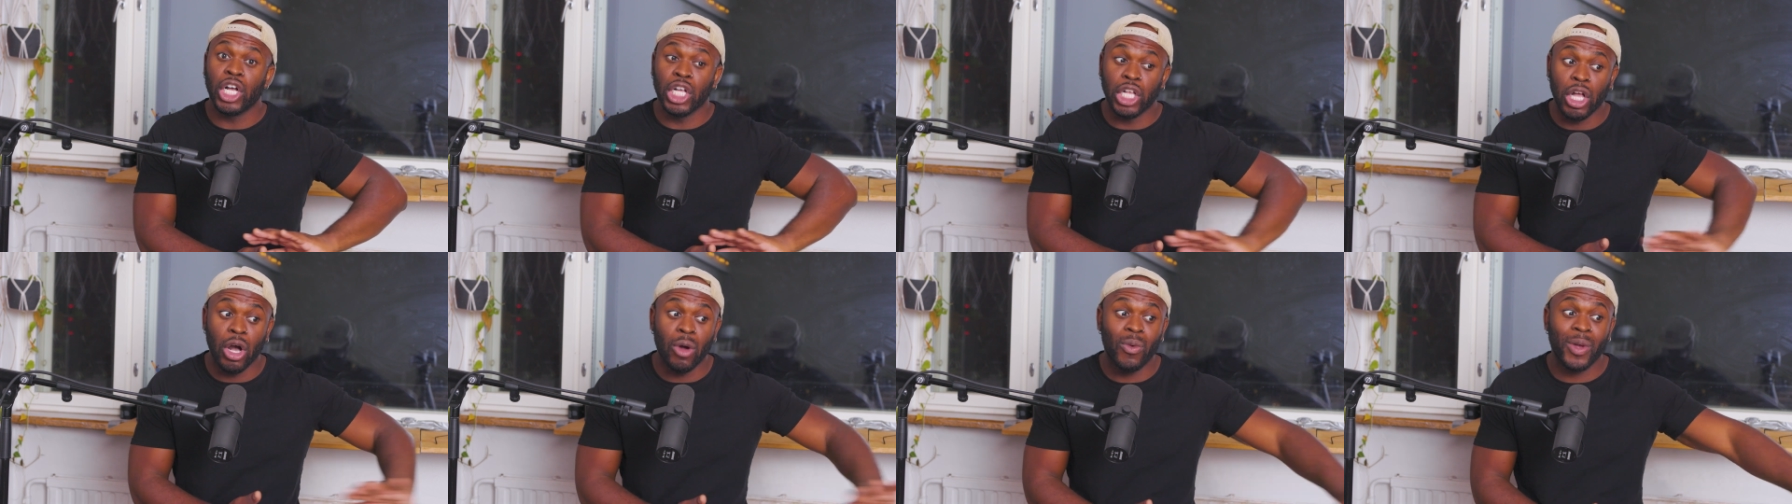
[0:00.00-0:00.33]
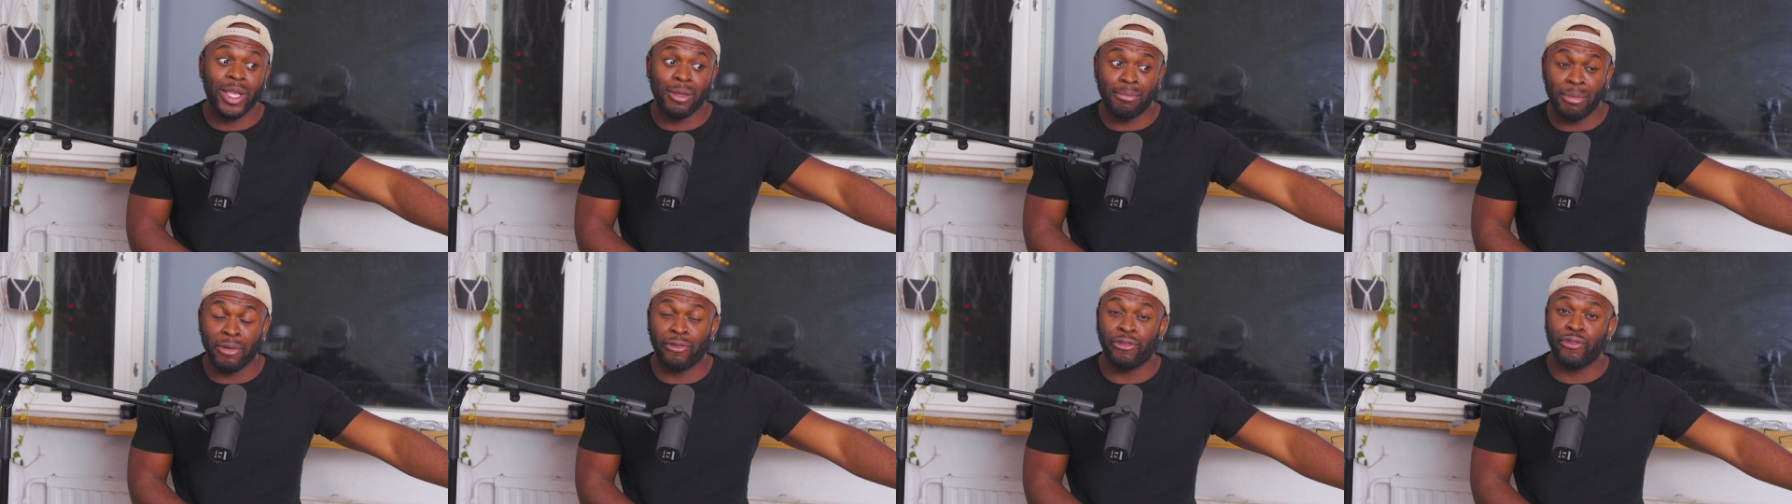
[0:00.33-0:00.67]

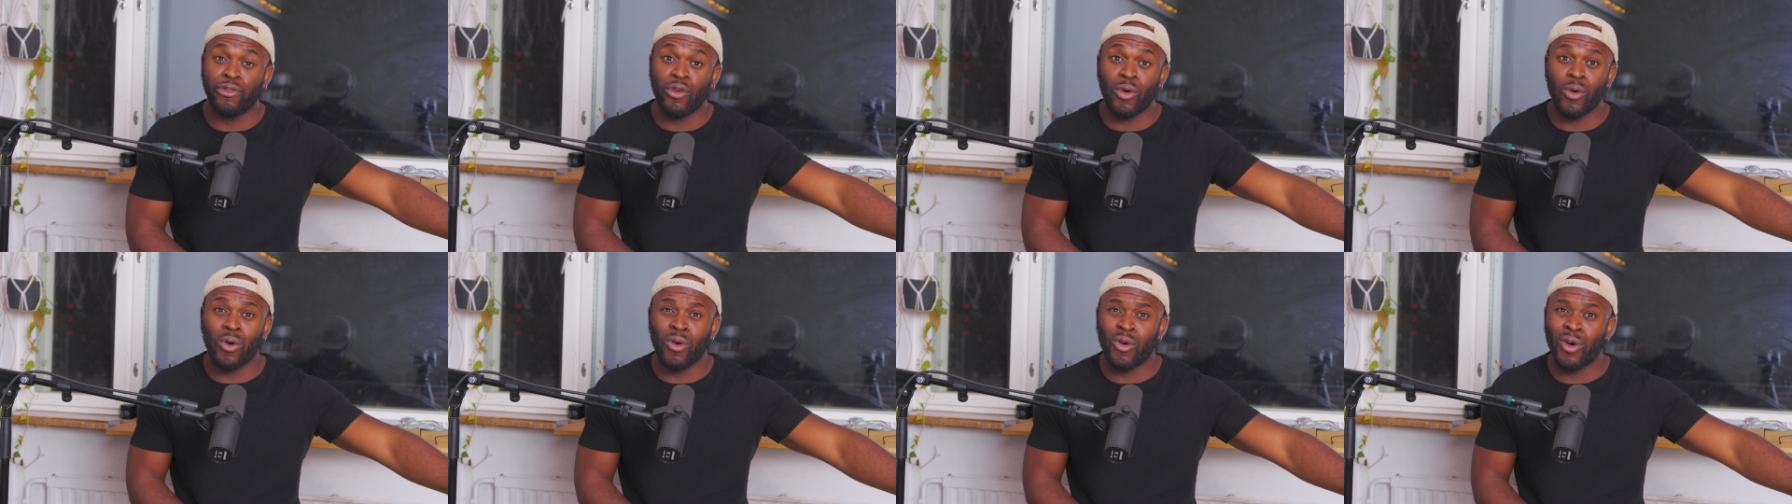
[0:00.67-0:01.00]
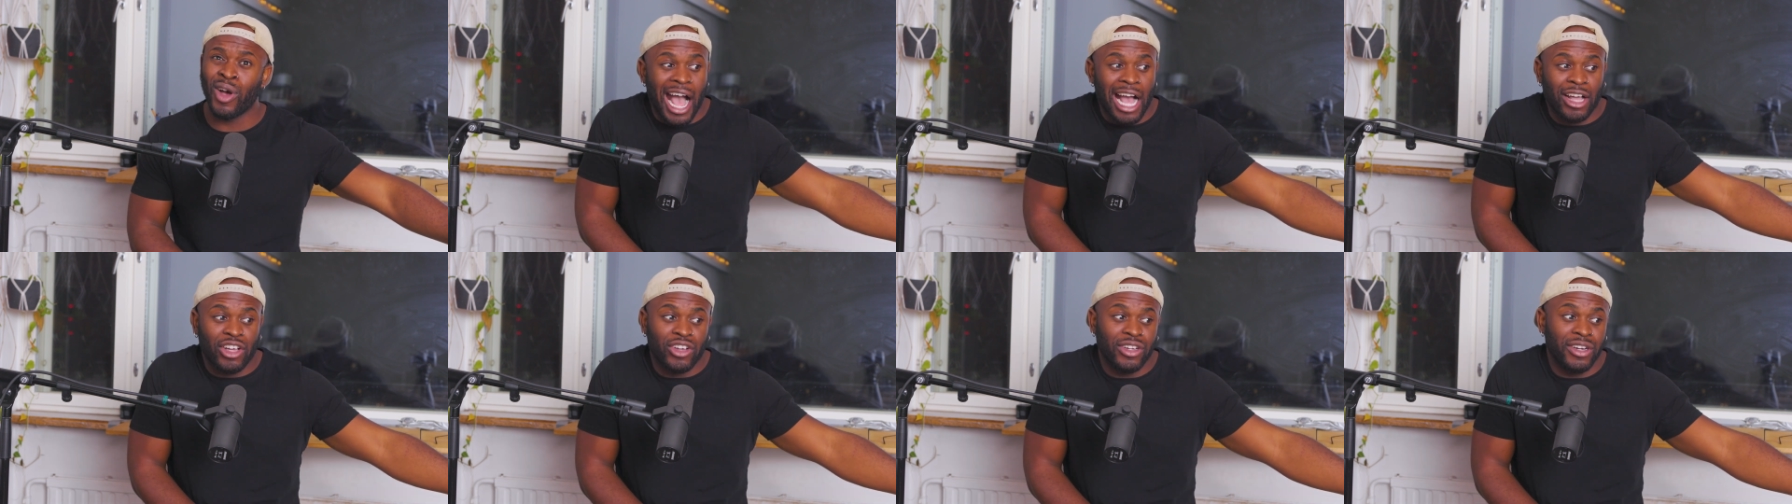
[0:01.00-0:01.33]
going before,
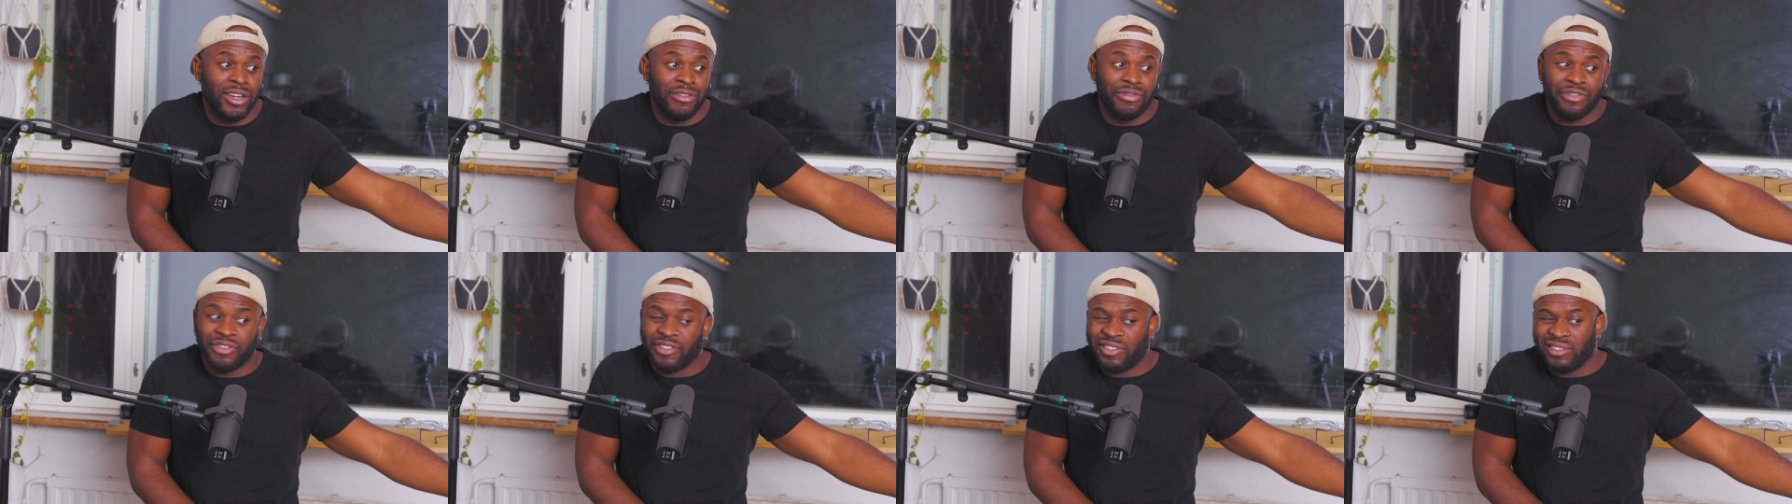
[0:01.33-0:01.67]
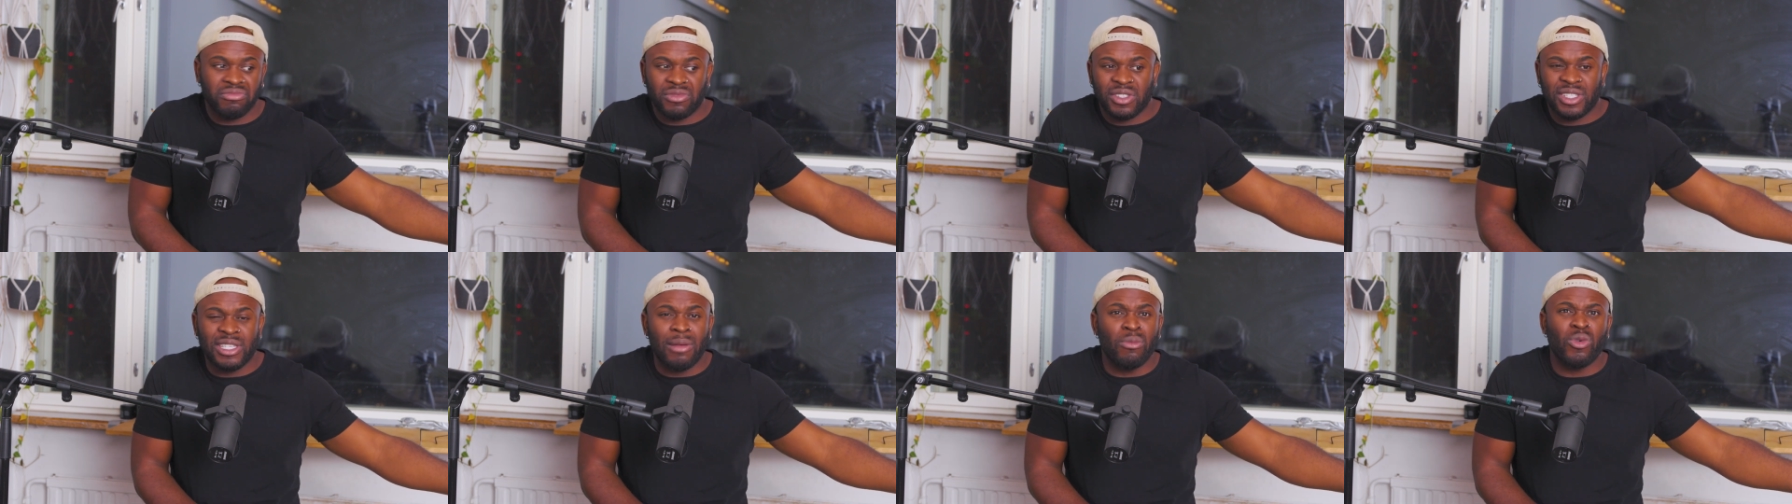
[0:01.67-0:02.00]
I could have
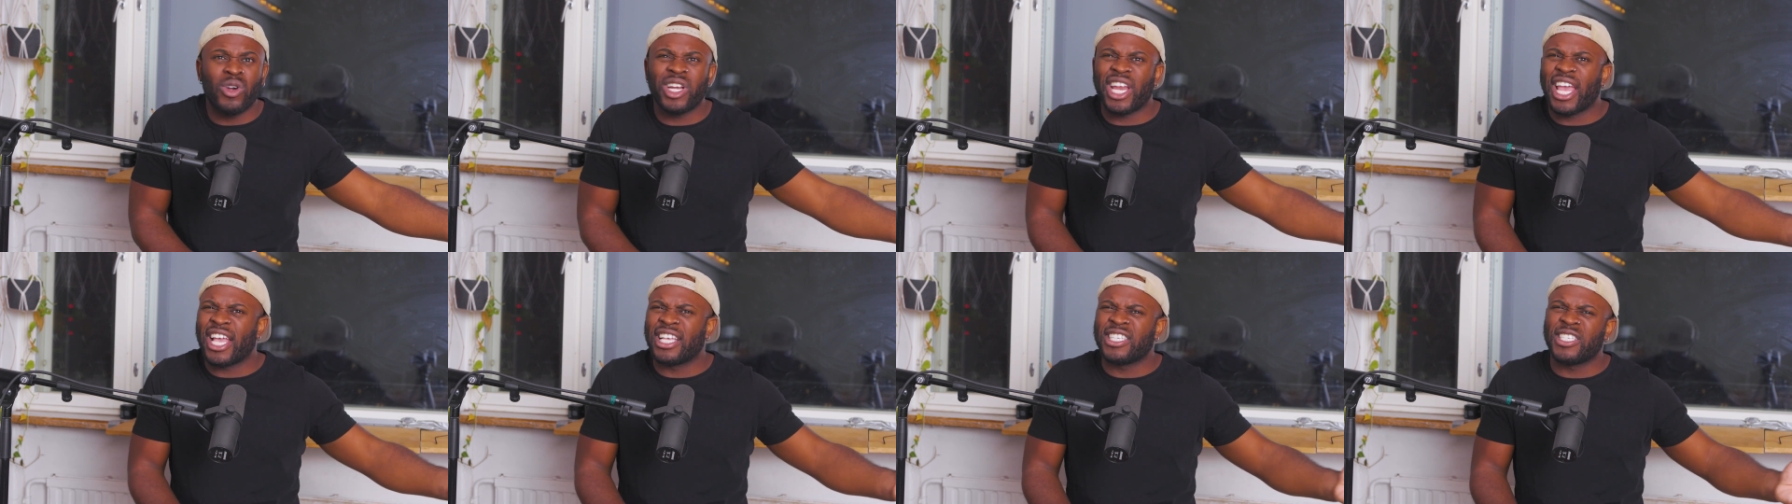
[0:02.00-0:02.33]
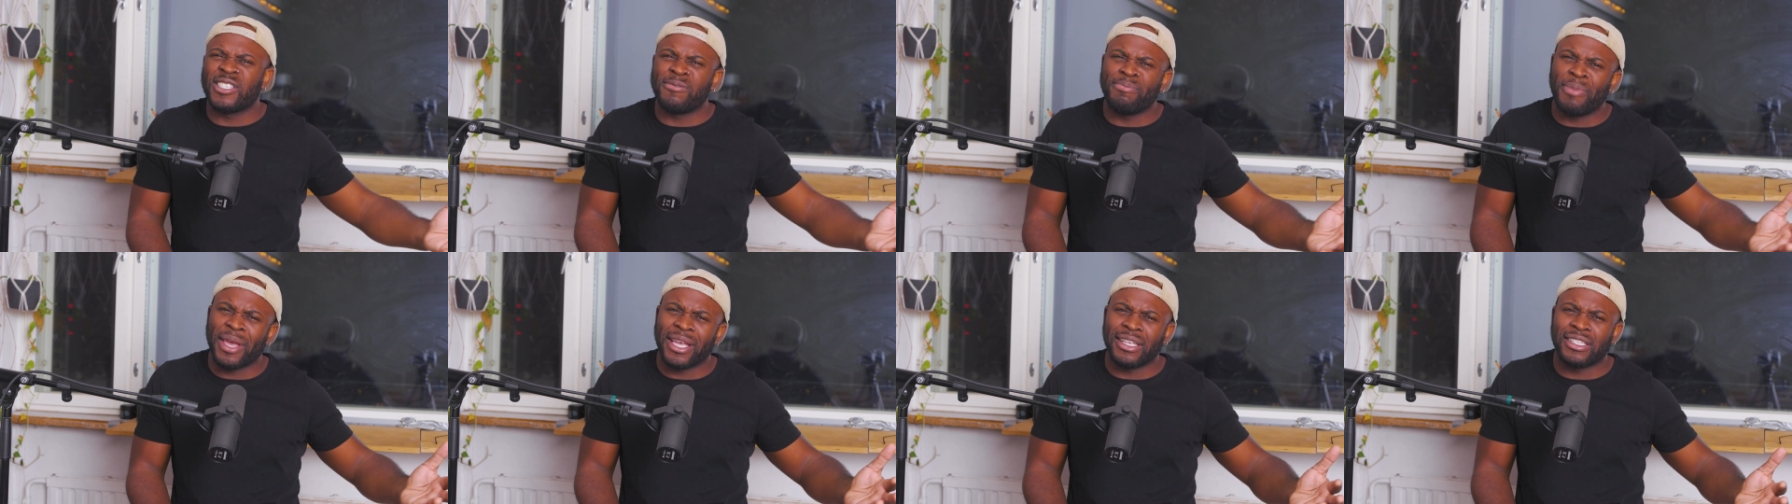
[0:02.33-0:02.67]
somewhat
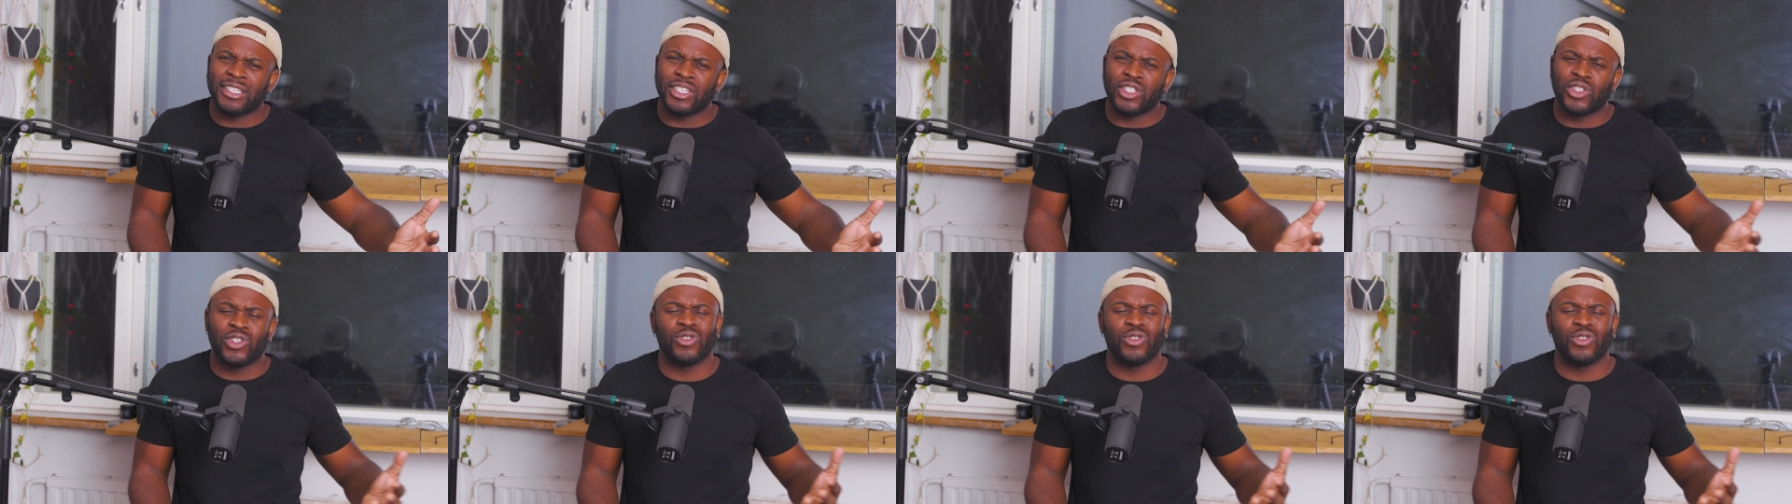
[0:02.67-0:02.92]
expected